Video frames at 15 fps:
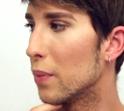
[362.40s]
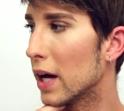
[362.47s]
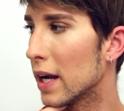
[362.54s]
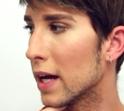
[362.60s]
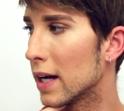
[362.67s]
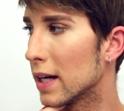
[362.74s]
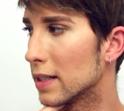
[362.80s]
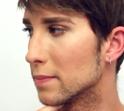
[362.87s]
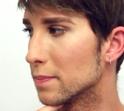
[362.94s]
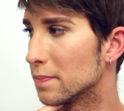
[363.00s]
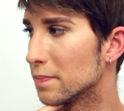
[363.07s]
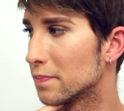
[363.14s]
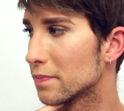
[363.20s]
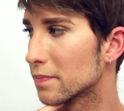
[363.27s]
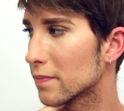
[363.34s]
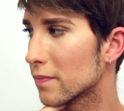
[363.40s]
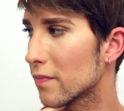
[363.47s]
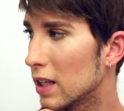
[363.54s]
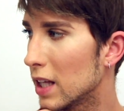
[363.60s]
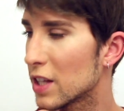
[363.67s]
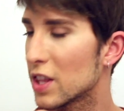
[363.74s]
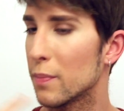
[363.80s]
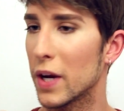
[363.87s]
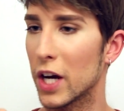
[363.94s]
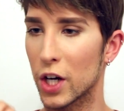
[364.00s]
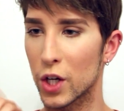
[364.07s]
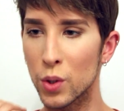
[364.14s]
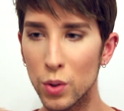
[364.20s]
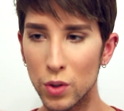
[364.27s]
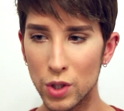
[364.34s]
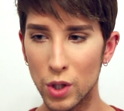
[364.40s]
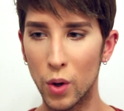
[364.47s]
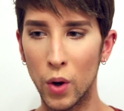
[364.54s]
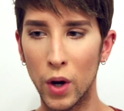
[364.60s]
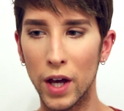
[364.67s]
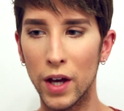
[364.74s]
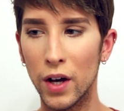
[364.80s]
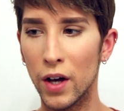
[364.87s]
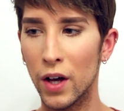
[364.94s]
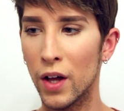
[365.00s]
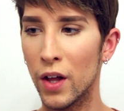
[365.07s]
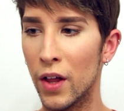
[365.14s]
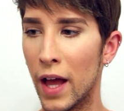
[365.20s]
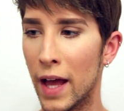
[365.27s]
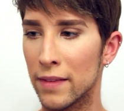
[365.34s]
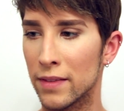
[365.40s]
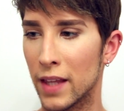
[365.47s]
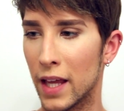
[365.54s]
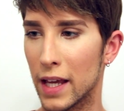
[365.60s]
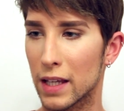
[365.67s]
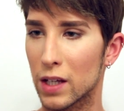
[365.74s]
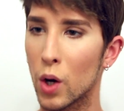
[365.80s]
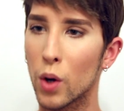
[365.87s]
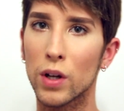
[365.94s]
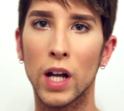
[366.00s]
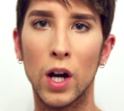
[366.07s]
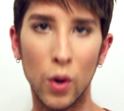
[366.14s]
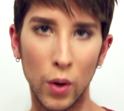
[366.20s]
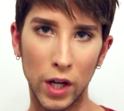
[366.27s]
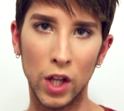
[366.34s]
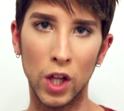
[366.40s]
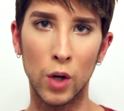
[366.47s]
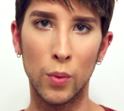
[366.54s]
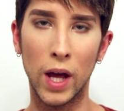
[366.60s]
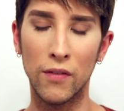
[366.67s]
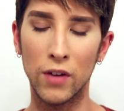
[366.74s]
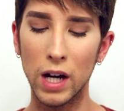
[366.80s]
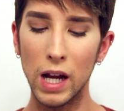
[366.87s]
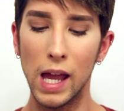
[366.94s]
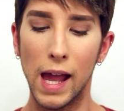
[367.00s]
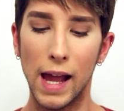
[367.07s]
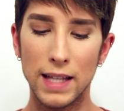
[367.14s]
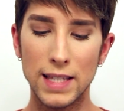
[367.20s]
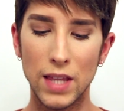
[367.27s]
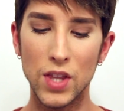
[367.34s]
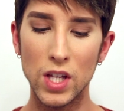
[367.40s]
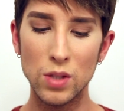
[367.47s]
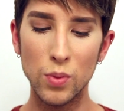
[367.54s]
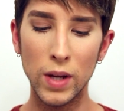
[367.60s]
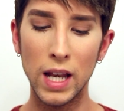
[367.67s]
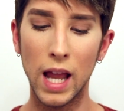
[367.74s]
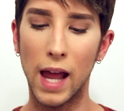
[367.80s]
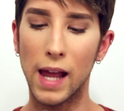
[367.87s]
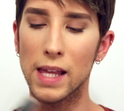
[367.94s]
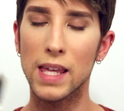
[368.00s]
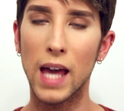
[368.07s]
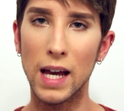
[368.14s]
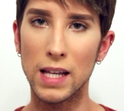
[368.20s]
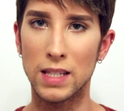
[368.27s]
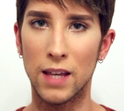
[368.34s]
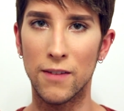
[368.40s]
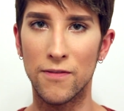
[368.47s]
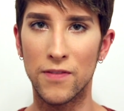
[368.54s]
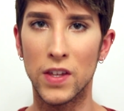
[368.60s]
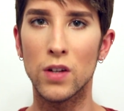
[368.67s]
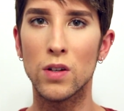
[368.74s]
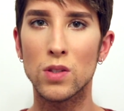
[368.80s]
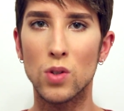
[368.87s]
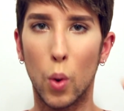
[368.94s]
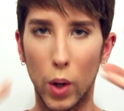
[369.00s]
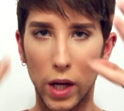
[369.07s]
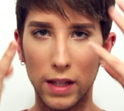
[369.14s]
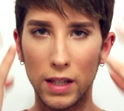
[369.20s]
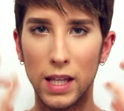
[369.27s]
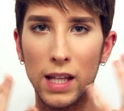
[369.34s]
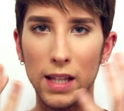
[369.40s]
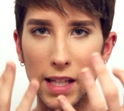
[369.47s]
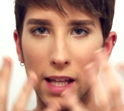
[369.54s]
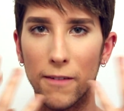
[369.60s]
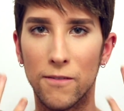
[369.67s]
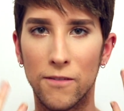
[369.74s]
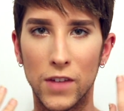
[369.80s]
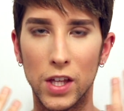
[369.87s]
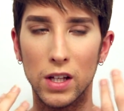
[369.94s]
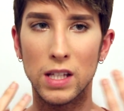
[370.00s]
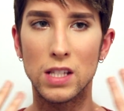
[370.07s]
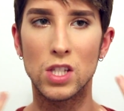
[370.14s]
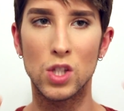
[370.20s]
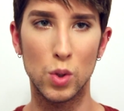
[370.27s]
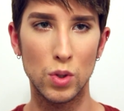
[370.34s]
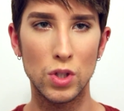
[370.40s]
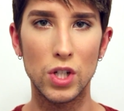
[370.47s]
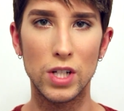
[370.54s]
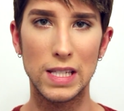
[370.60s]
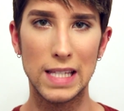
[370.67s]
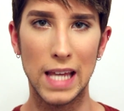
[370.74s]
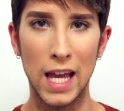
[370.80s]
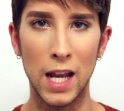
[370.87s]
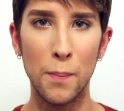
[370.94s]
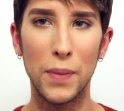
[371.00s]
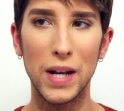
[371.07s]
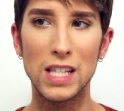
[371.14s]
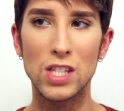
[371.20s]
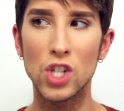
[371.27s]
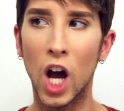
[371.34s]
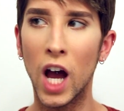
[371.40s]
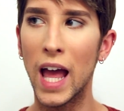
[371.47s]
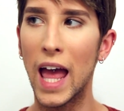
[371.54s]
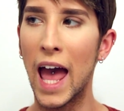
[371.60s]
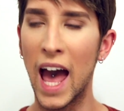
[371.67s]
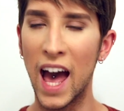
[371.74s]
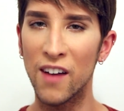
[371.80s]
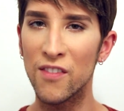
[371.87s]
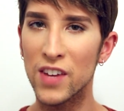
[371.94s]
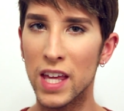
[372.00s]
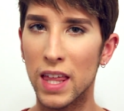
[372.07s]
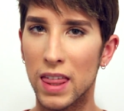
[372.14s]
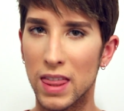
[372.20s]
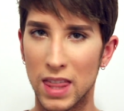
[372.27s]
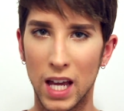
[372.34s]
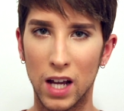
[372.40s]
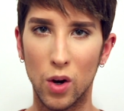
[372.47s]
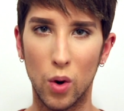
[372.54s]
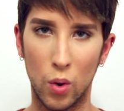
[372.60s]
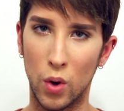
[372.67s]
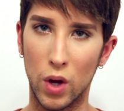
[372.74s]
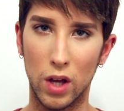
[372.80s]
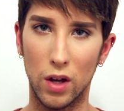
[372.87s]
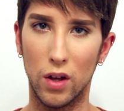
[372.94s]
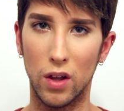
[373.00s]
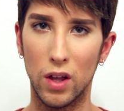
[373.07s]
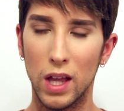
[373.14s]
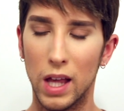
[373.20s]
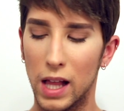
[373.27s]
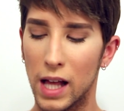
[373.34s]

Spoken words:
but like the maracuja oil and like coconut oil or whatever, is that this one, yes, it feels oily, like it soothes your skin, but it's not heavy, thick oil.